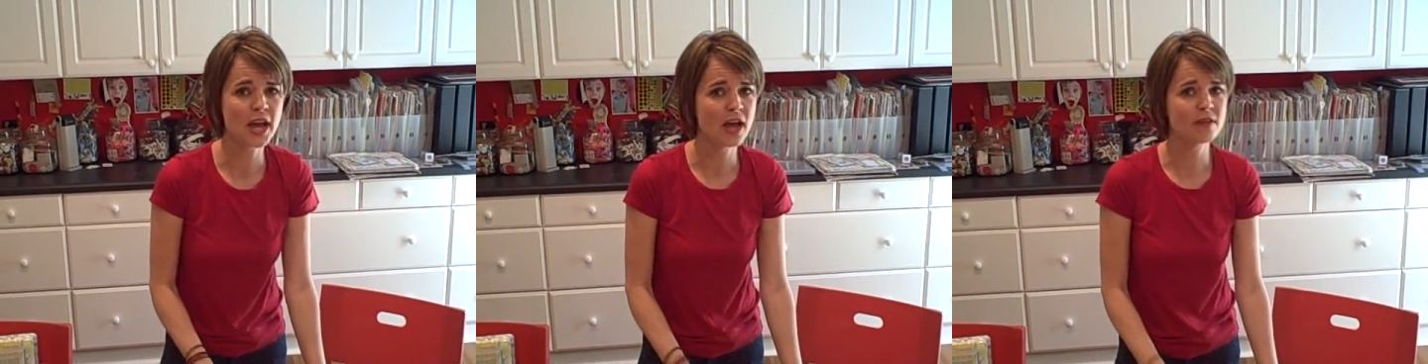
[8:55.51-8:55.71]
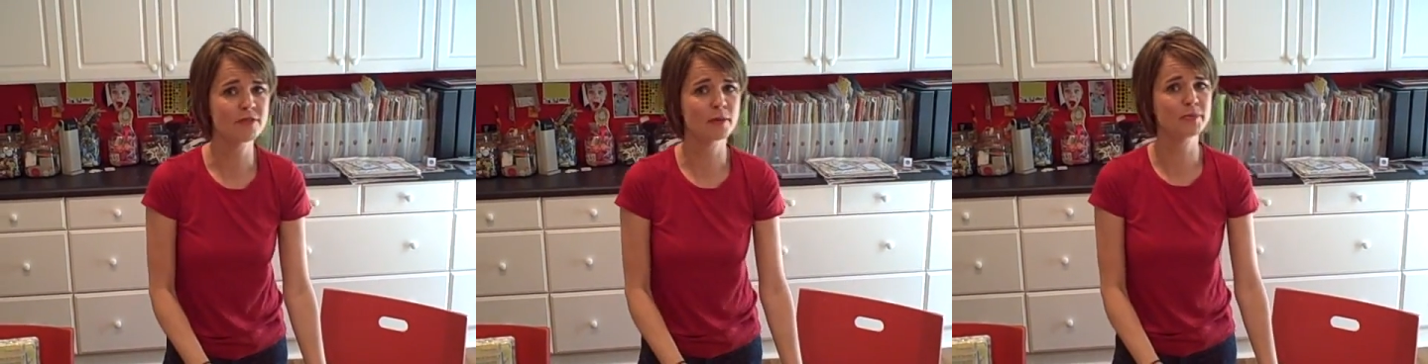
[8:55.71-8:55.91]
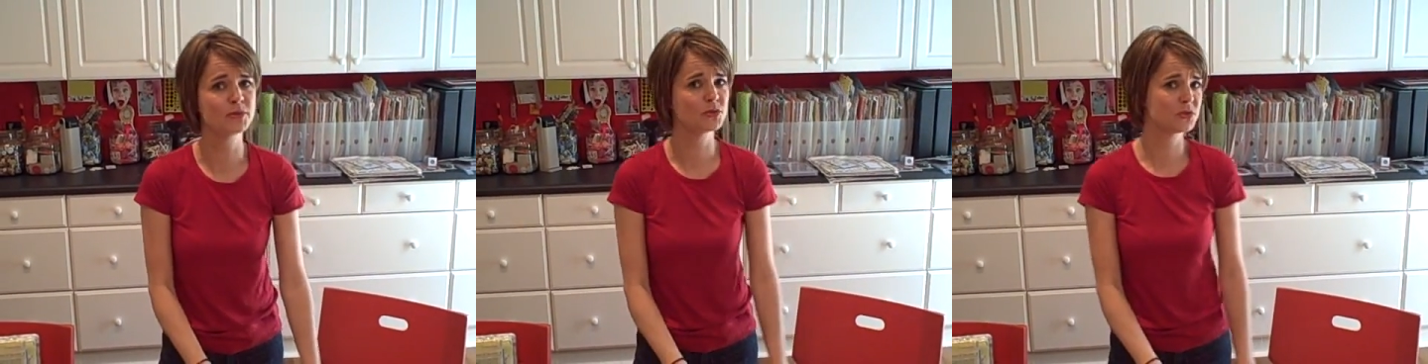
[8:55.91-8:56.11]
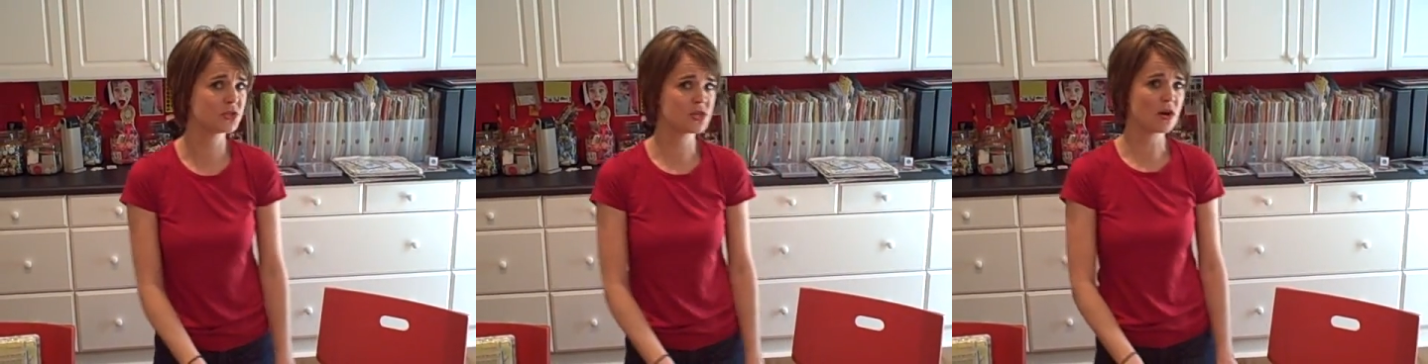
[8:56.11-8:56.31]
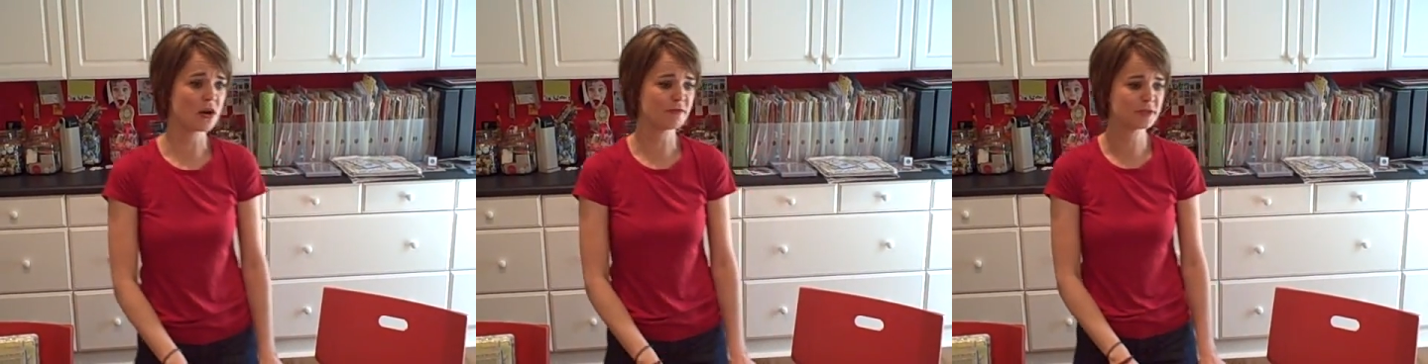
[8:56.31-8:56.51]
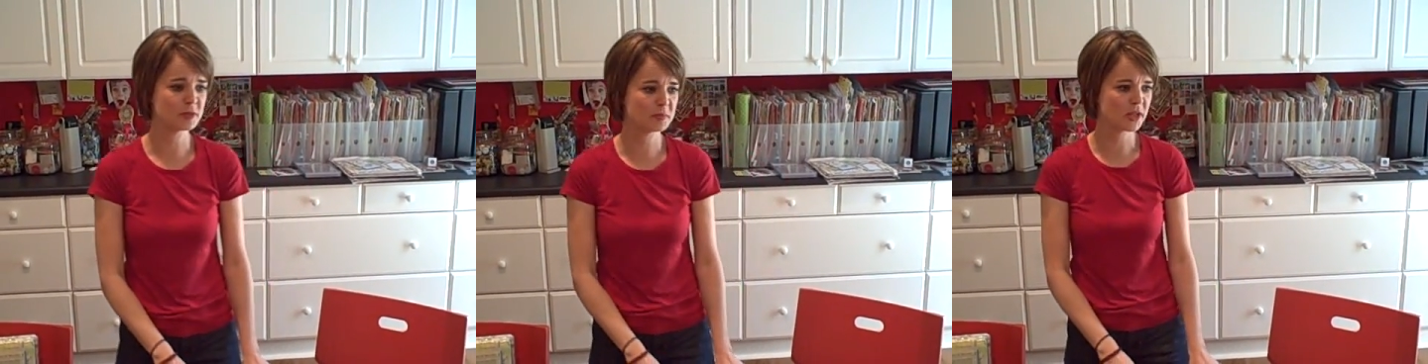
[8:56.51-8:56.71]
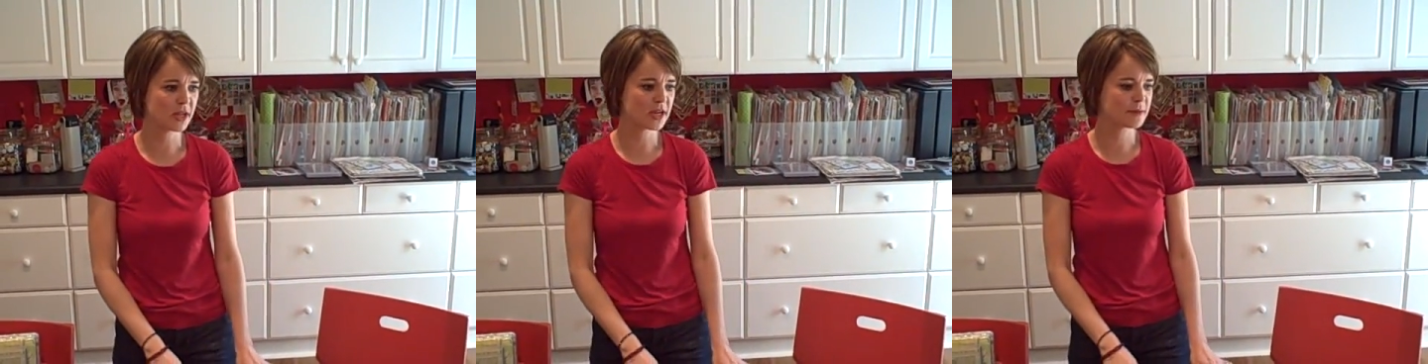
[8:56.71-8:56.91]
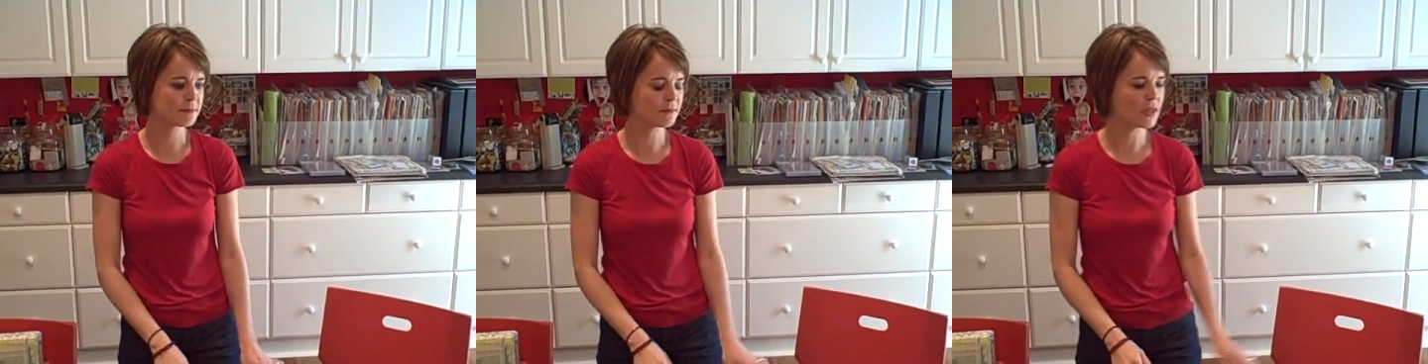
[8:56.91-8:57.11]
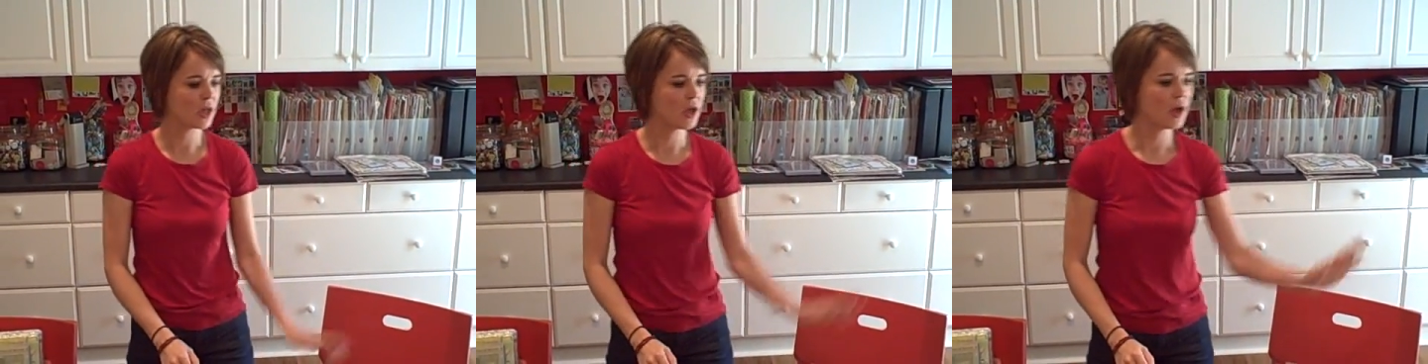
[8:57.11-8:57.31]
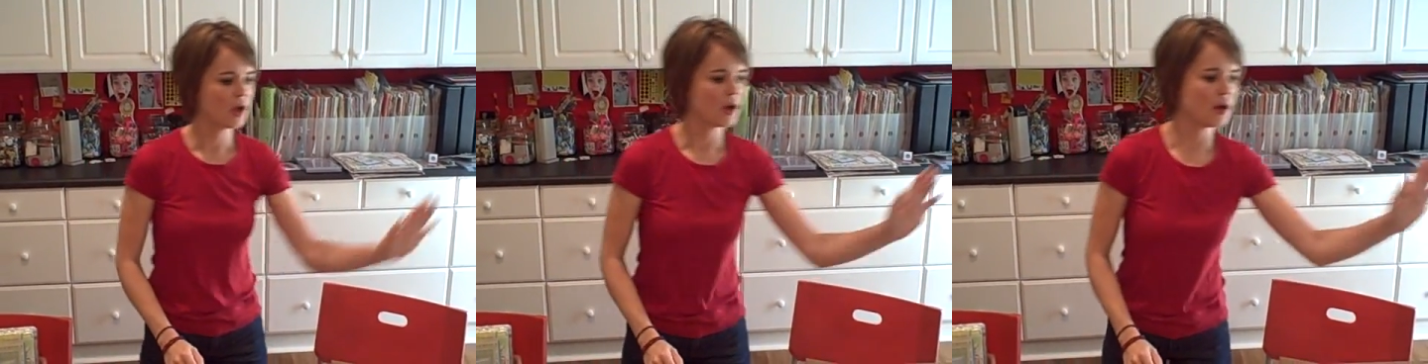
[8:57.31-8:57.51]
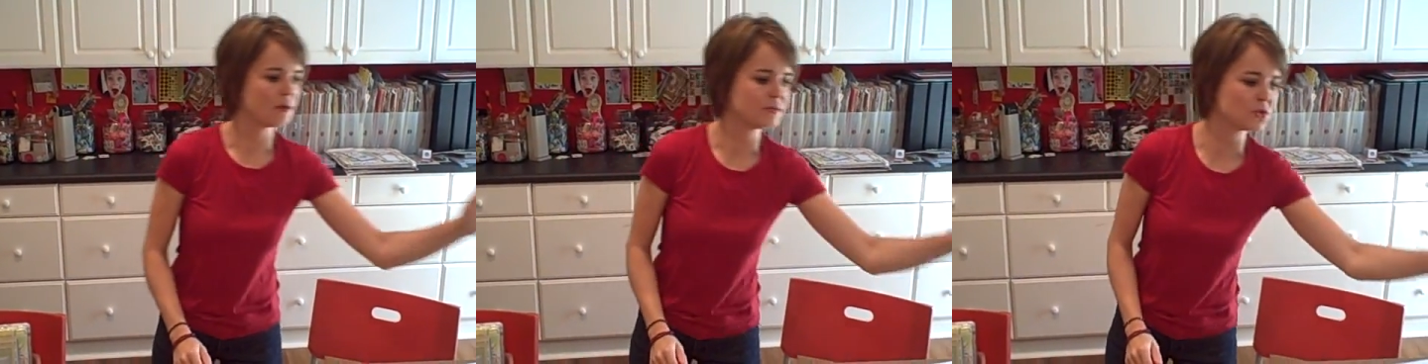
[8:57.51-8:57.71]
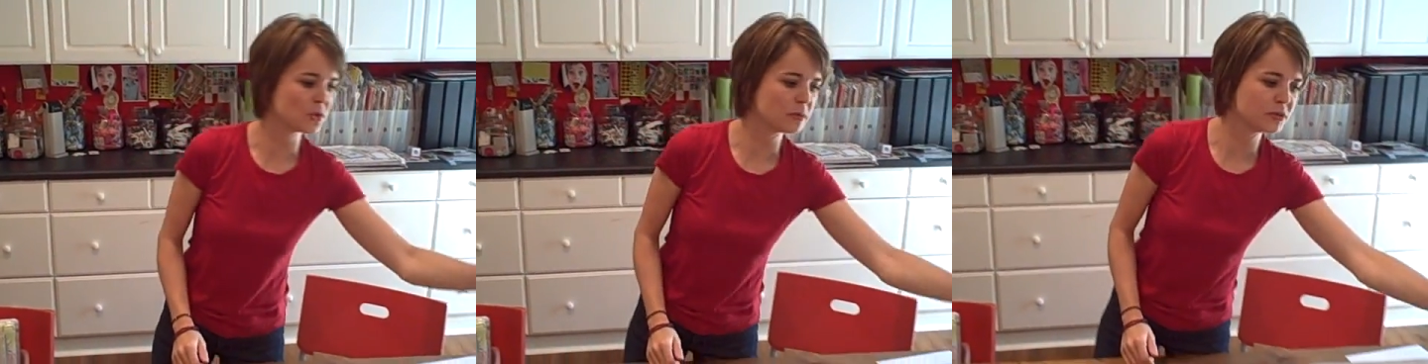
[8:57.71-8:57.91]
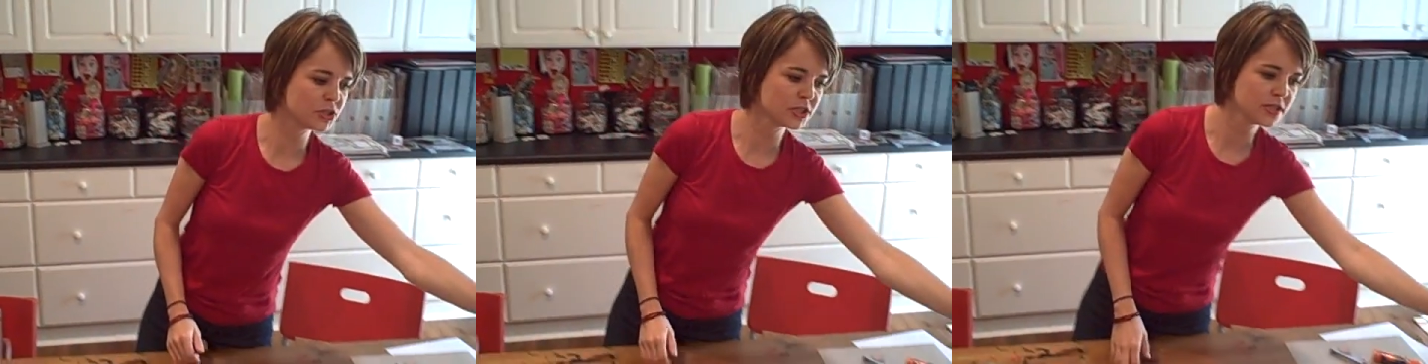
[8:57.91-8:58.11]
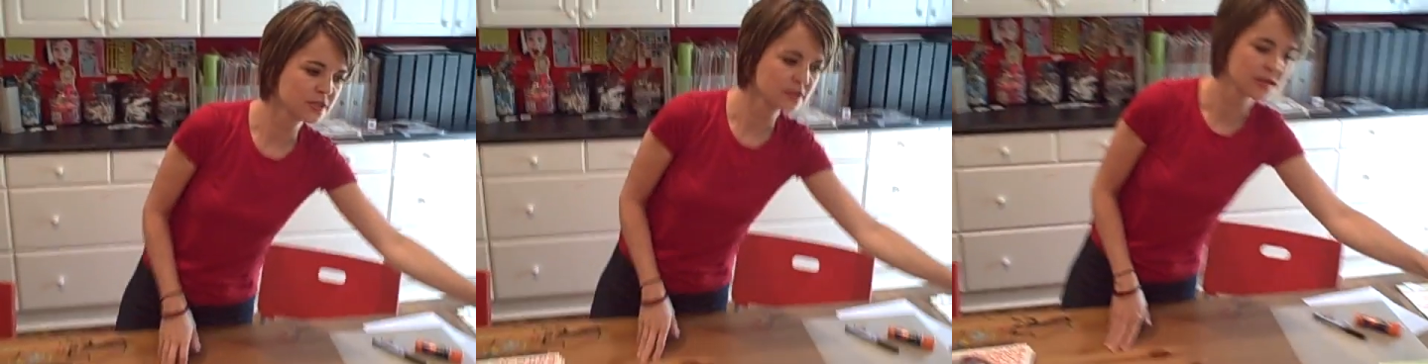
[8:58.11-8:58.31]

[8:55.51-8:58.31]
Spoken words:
have episodes of The Office playing. Sewing machine